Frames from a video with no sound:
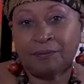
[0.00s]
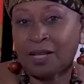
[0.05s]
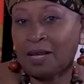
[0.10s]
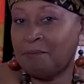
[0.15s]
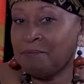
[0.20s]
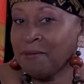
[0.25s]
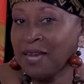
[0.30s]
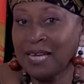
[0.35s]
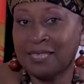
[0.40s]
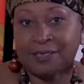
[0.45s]

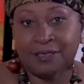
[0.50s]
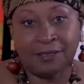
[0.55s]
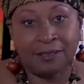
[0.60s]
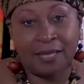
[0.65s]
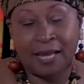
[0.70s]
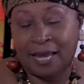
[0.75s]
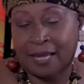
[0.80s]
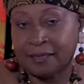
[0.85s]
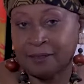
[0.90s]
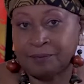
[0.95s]

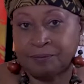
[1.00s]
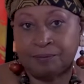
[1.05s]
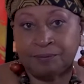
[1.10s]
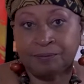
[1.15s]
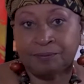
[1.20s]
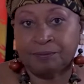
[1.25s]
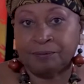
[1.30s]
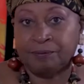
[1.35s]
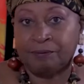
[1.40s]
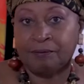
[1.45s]
Imagine that.
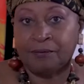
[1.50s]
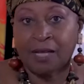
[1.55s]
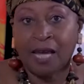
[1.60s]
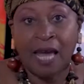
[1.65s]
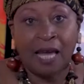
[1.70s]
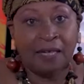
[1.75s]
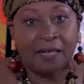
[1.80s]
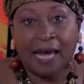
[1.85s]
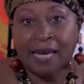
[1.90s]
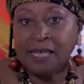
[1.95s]

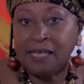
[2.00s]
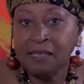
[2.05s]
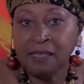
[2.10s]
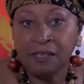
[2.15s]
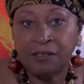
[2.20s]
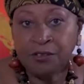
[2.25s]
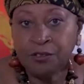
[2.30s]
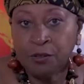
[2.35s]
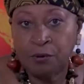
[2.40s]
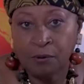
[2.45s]
Like in
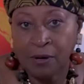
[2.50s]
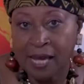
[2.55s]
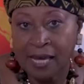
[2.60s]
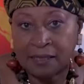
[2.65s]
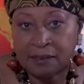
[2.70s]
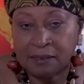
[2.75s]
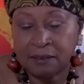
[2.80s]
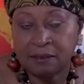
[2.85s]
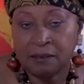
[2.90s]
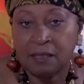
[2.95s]
the
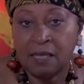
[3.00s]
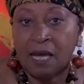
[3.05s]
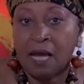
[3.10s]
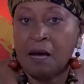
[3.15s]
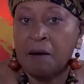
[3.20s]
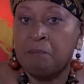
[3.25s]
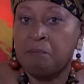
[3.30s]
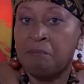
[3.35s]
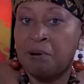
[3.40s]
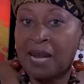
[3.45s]
US,
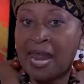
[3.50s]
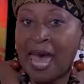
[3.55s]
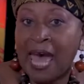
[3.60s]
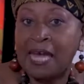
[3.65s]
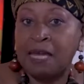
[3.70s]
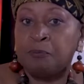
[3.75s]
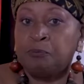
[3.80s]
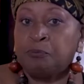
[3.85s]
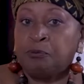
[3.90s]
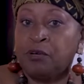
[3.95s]

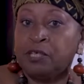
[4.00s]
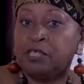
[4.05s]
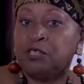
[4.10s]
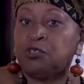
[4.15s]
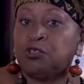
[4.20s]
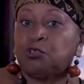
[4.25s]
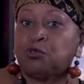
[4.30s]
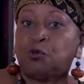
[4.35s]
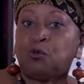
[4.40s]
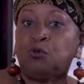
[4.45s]
Black
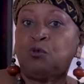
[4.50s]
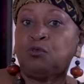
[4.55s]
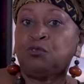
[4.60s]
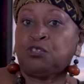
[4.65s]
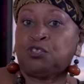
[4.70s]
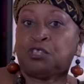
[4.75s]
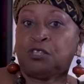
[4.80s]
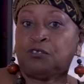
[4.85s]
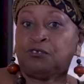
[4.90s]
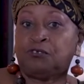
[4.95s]
British school
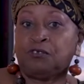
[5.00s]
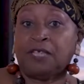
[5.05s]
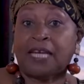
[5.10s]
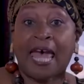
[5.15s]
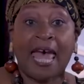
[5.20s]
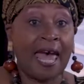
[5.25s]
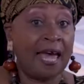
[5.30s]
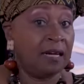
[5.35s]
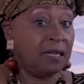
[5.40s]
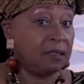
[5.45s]
children
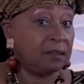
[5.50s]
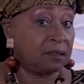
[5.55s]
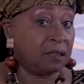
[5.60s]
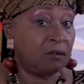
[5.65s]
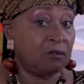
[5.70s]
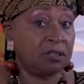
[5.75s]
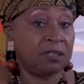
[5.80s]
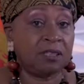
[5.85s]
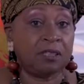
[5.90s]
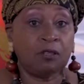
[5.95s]
and
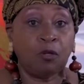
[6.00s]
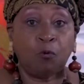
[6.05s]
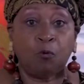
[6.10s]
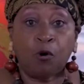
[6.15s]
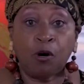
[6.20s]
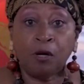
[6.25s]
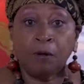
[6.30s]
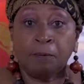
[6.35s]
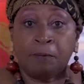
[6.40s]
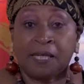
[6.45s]
adults in the
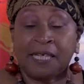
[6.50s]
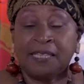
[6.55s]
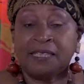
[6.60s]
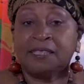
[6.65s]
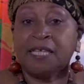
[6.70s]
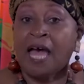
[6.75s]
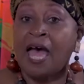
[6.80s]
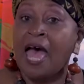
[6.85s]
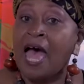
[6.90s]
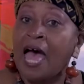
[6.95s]

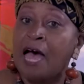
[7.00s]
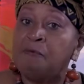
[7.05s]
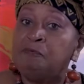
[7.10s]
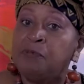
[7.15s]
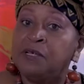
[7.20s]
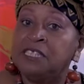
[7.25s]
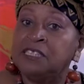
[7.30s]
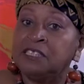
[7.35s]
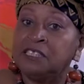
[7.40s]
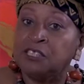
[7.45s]
workplace
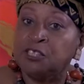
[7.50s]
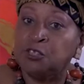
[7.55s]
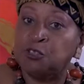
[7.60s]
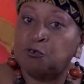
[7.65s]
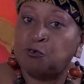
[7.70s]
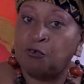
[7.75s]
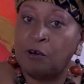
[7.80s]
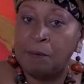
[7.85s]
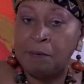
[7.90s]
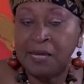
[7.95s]
have been
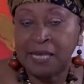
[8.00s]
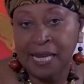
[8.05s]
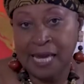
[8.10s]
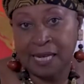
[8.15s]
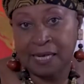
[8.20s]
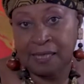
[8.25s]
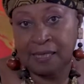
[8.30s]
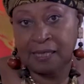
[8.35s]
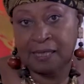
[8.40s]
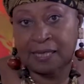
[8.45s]

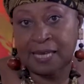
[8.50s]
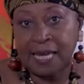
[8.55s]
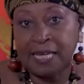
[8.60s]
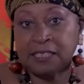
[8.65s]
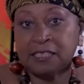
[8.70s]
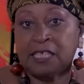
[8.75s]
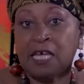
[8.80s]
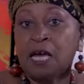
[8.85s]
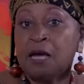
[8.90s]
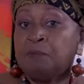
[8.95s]
discriminated
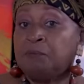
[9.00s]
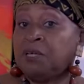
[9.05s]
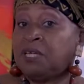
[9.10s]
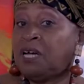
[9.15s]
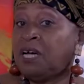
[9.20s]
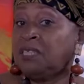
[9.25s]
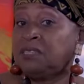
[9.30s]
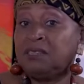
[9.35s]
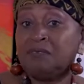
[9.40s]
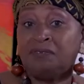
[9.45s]
against
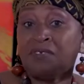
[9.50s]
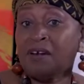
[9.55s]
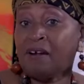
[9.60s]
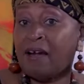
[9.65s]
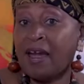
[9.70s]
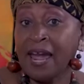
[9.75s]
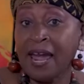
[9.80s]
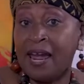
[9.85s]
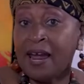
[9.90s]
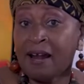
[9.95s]
because of
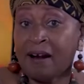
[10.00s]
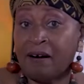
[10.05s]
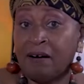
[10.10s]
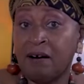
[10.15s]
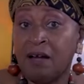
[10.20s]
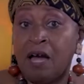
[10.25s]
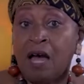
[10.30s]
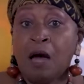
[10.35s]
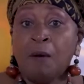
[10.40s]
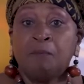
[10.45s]
their
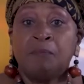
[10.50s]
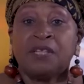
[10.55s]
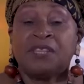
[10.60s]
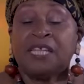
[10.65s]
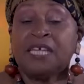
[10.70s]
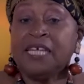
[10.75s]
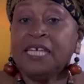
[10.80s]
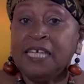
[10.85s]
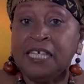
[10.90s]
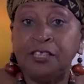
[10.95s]
hair,
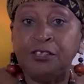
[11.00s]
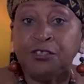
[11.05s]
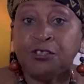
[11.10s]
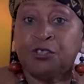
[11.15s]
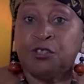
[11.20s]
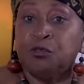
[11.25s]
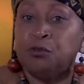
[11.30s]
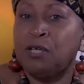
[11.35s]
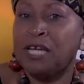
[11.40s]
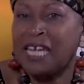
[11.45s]
but the
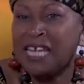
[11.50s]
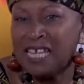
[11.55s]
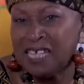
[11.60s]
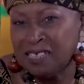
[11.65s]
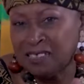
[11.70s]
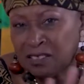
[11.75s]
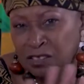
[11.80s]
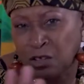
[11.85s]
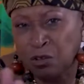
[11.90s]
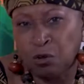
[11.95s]
issue
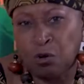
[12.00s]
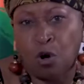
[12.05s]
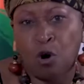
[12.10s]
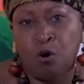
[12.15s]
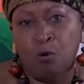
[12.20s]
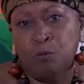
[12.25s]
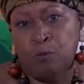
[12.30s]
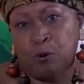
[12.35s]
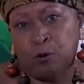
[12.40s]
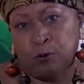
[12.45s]
is
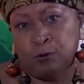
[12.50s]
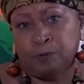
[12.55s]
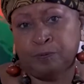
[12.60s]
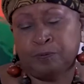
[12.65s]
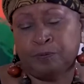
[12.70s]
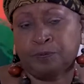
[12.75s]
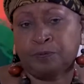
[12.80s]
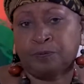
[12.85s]
global.